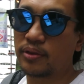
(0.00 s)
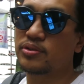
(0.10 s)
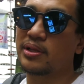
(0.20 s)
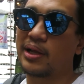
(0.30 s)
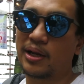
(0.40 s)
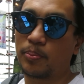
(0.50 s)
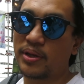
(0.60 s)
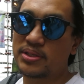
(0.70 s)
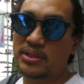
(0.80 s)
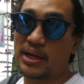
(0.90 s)
there's a lot of
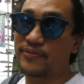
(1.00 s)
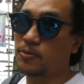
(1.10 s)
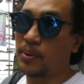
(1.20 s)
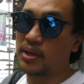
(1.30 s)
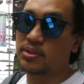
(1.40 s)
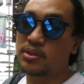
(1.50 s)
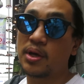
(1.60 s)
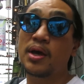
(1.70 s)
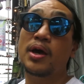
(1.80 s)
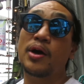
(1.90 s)
places that have space,
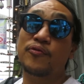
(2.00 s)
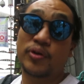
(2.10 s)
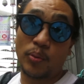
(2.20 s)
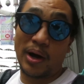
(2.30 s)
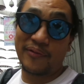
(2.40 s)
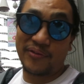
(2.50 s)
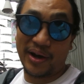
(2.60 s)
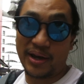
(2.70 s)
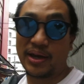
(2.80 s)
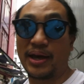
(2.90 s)
free
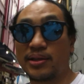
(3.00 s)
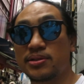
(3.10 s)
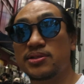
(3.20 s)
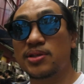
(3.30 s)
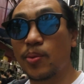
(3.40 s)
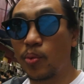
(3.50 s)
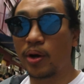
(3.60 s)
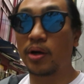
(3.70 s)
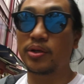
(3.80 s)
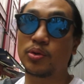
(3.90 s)
Wi-Fi, and
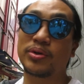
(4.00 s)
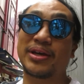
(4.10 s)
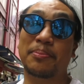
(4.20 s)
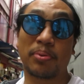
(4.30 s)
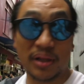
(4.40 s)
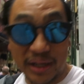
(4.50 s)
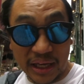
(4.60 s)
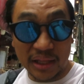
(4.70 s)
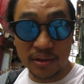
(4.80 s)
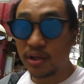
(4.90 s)
somewhere you can plug
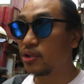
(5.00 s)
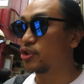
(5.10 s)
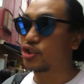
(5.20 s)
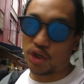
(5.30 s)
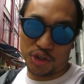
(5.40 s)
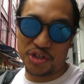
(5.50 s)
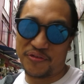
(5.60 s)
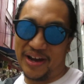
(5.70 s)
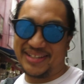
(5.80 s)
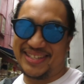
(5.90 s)
in to charge your
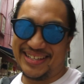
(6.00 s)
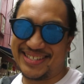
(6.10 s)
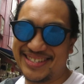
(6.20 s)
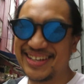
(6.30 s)
devices.